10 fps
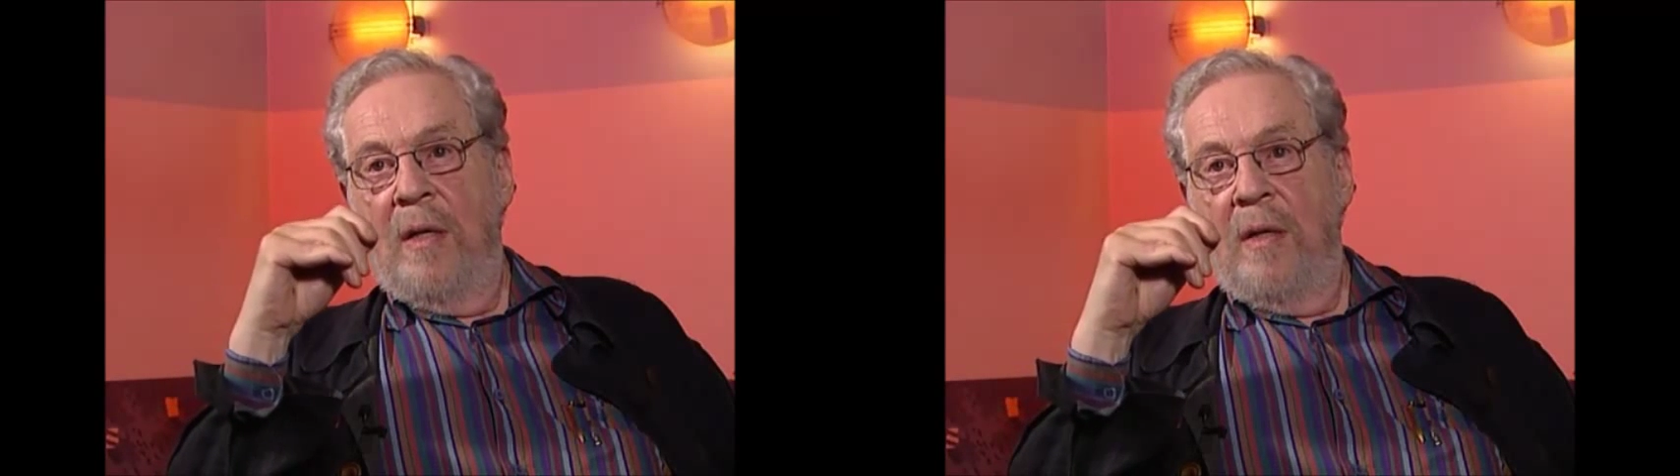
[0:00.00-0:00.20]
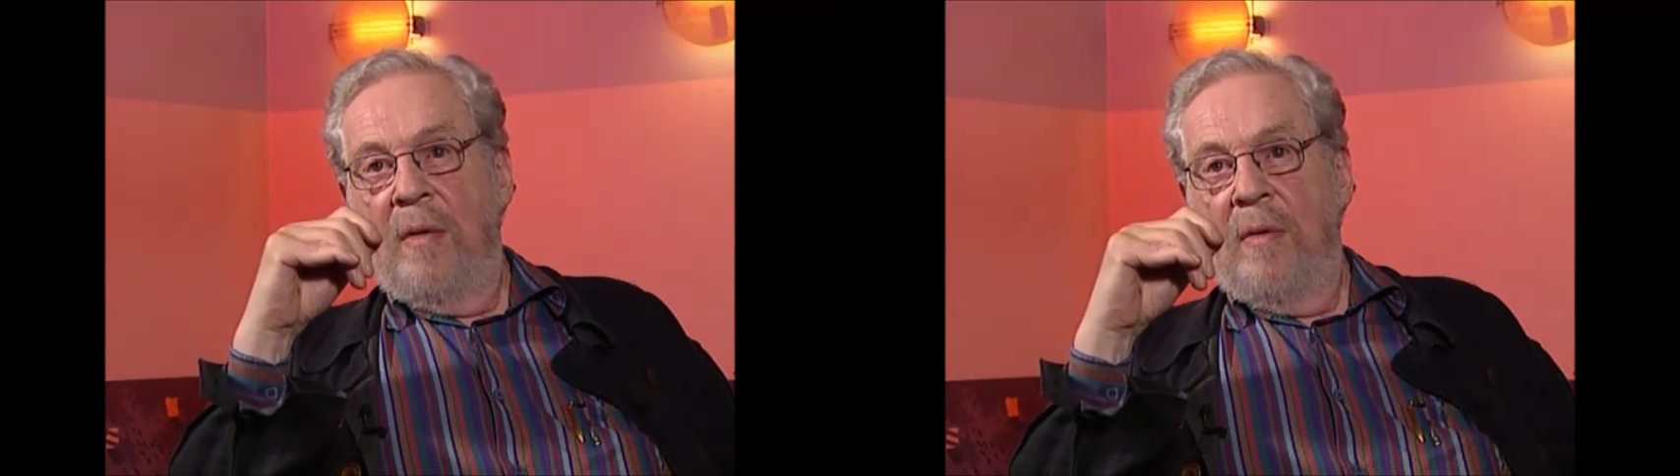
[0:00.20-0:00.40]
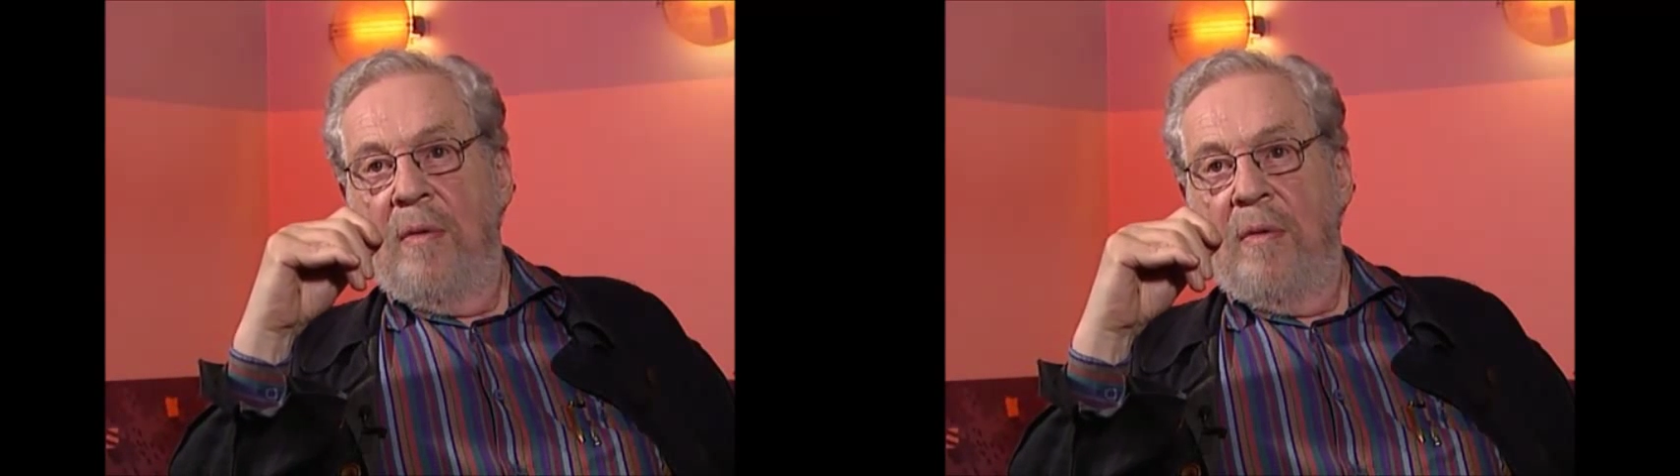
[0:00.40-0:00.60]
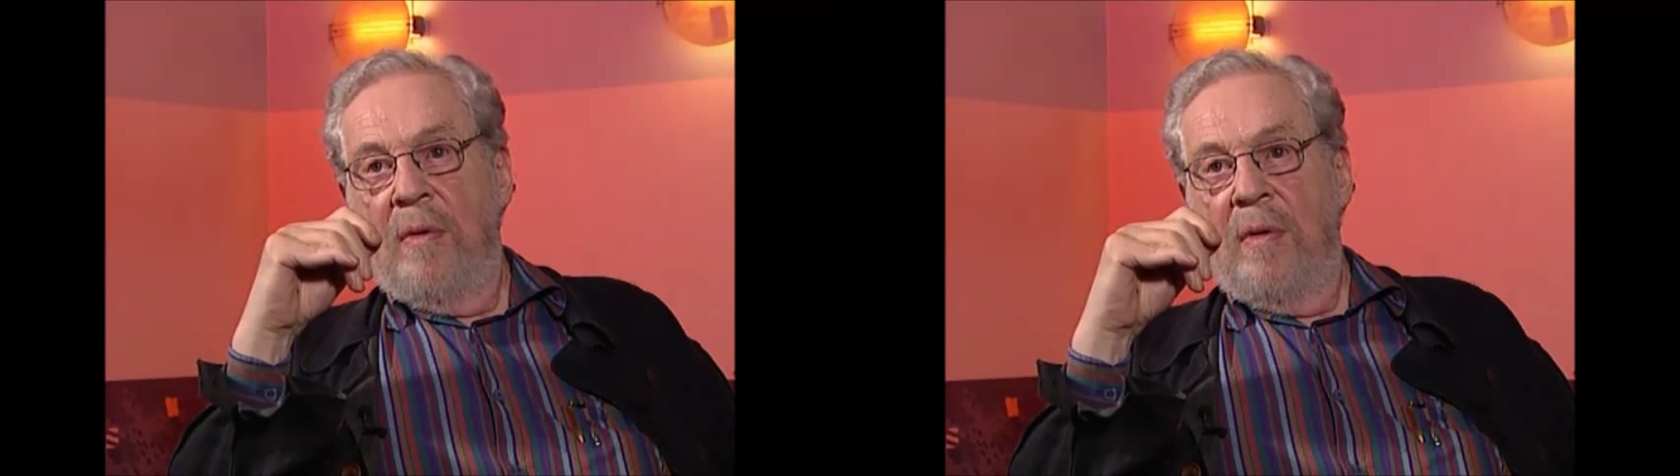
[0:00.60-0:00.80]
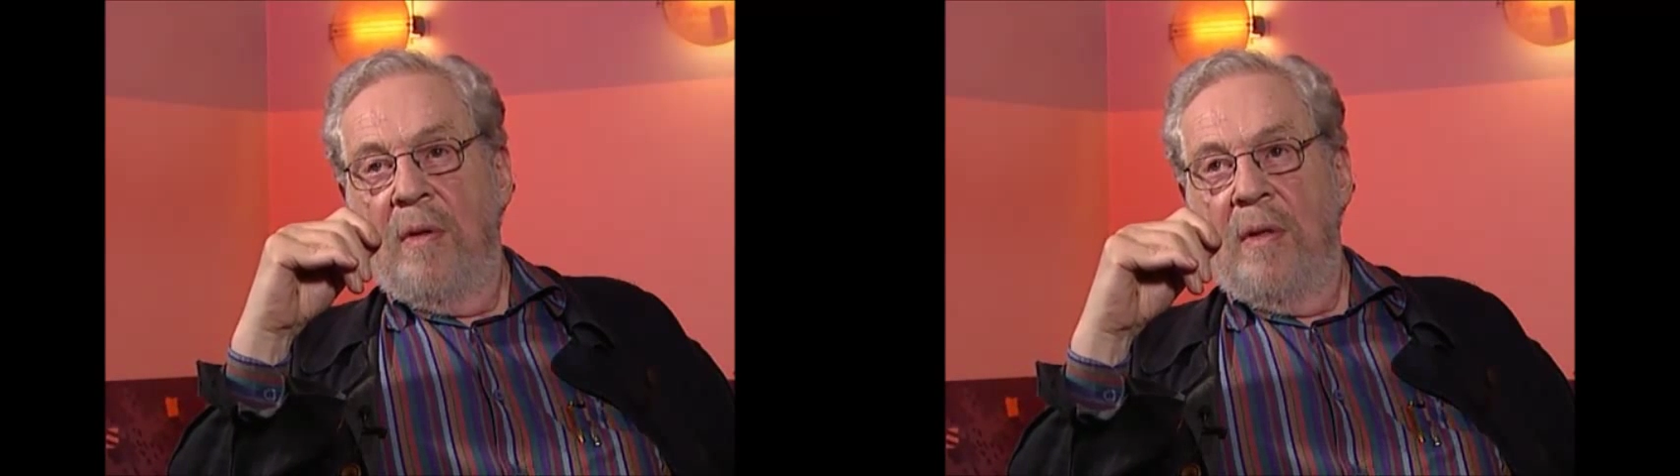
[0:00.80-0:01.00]

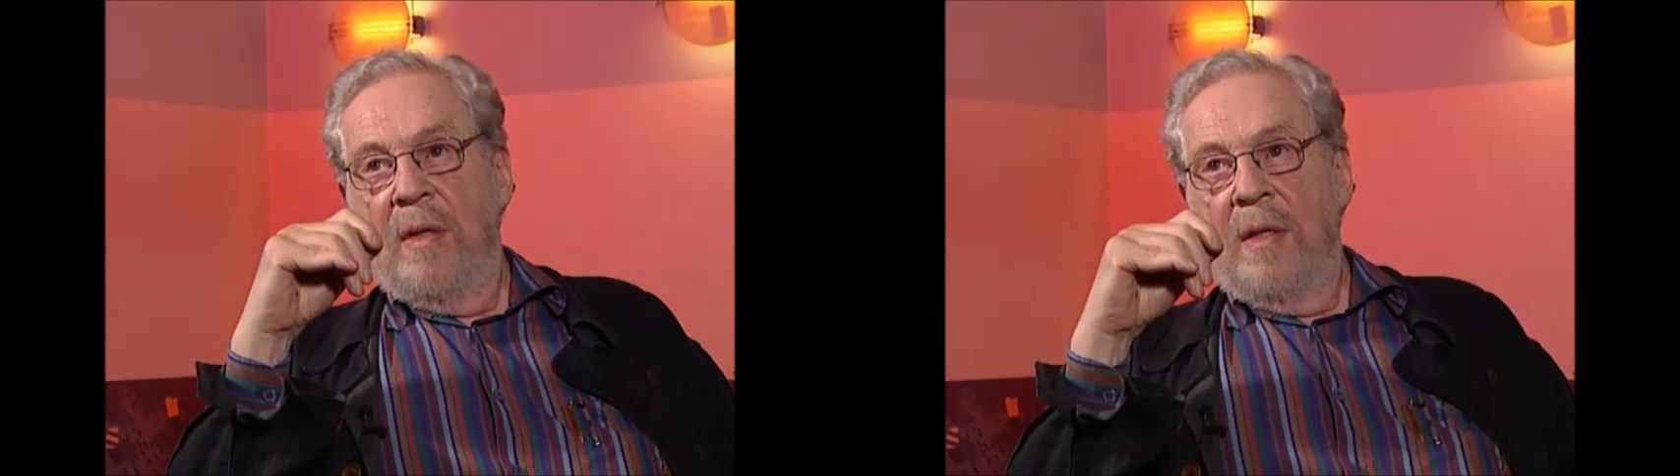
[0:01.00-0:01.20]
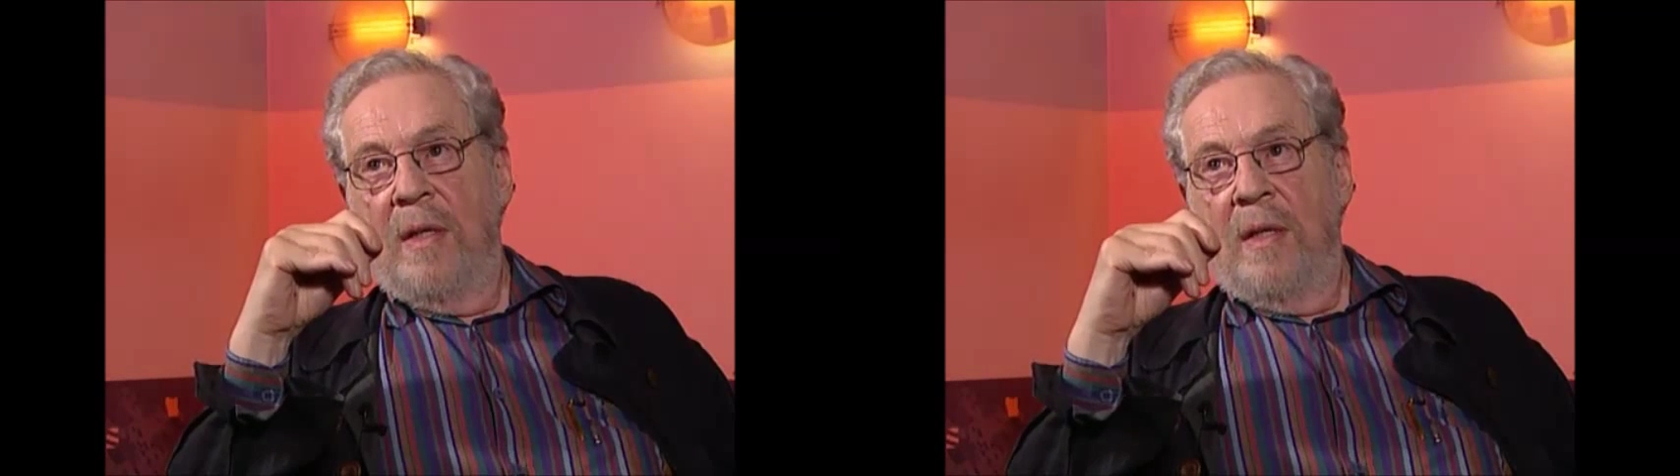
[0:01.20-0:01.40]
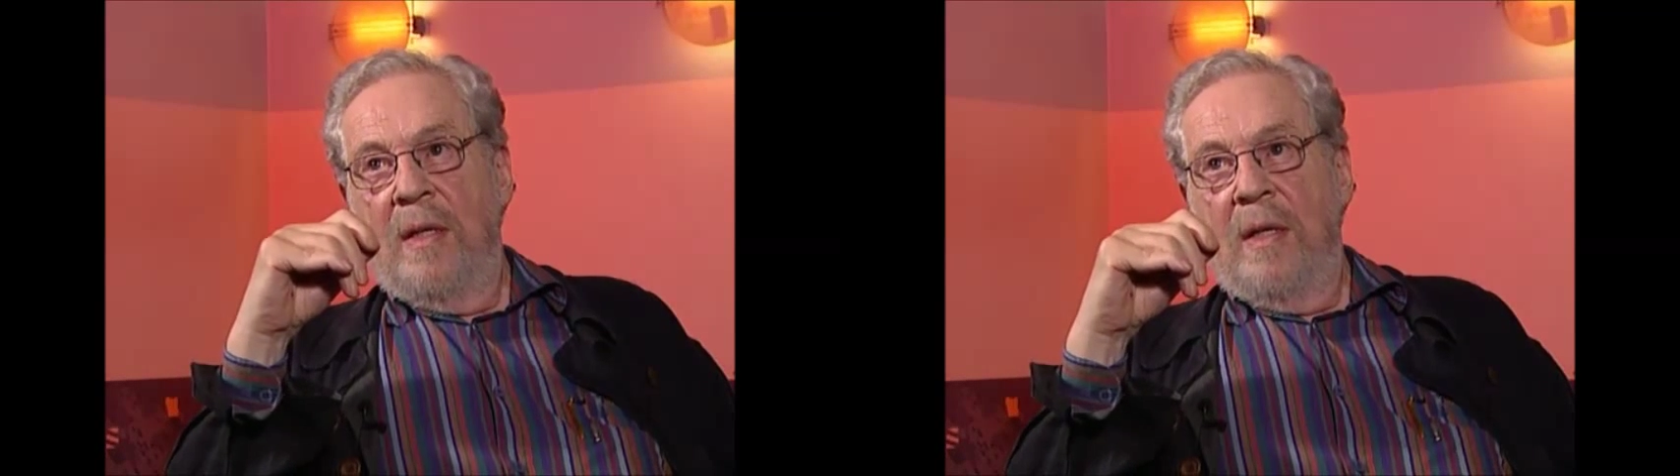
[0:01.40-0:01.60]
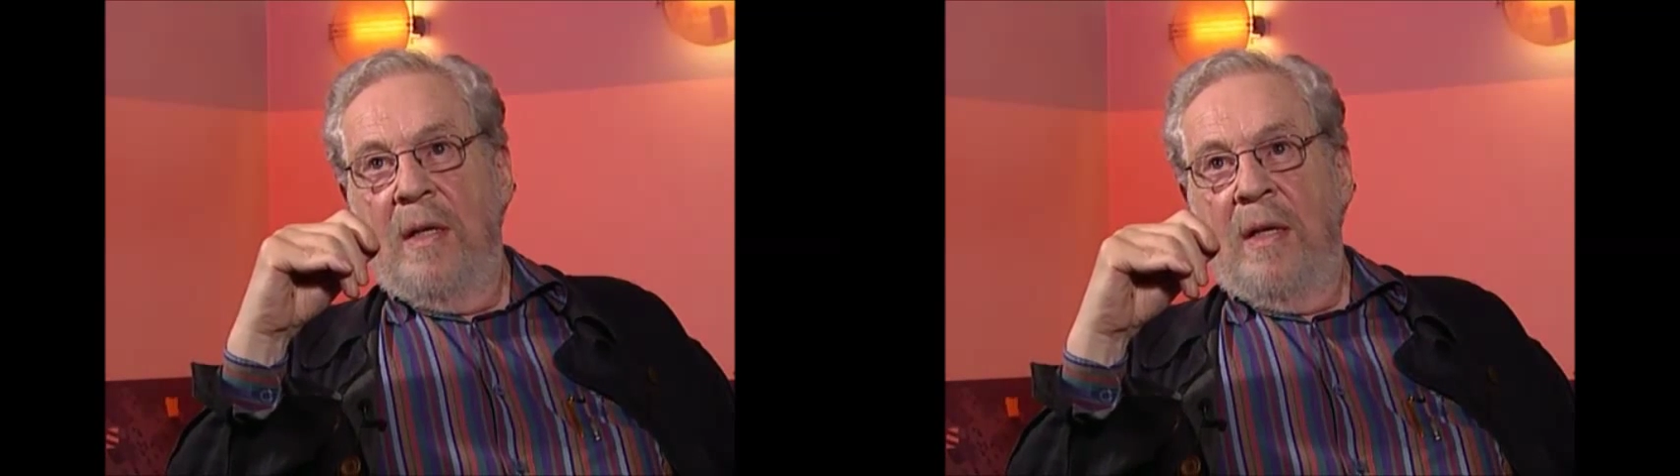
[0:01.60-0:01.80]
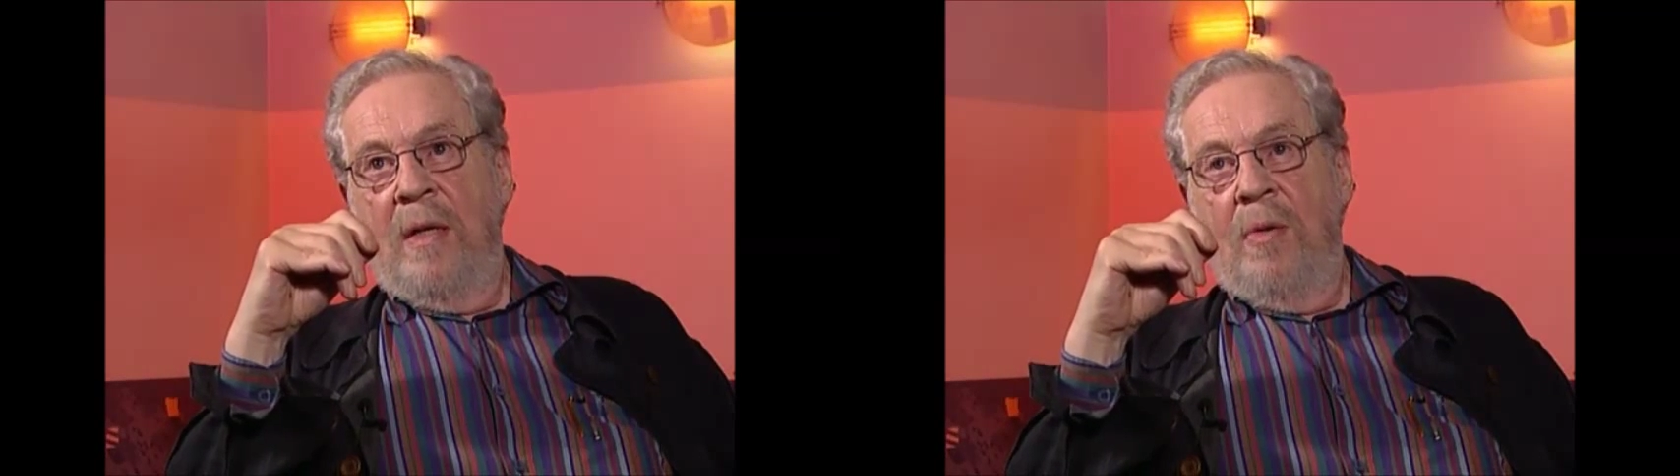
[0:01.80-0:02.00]

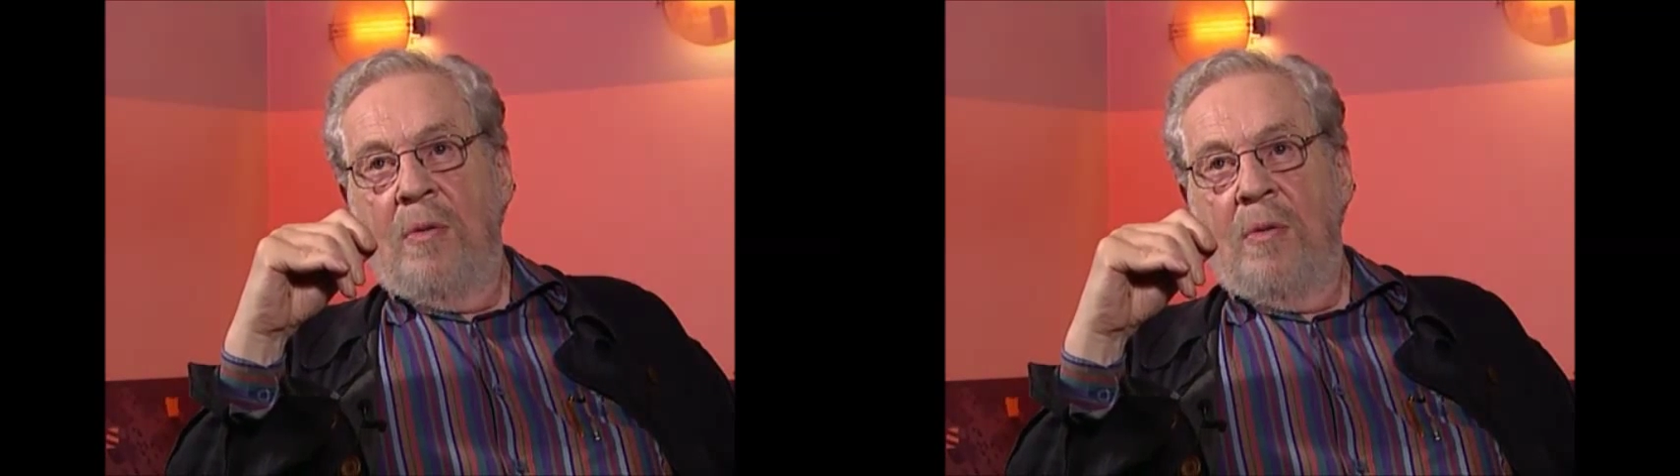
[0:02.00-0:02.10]
and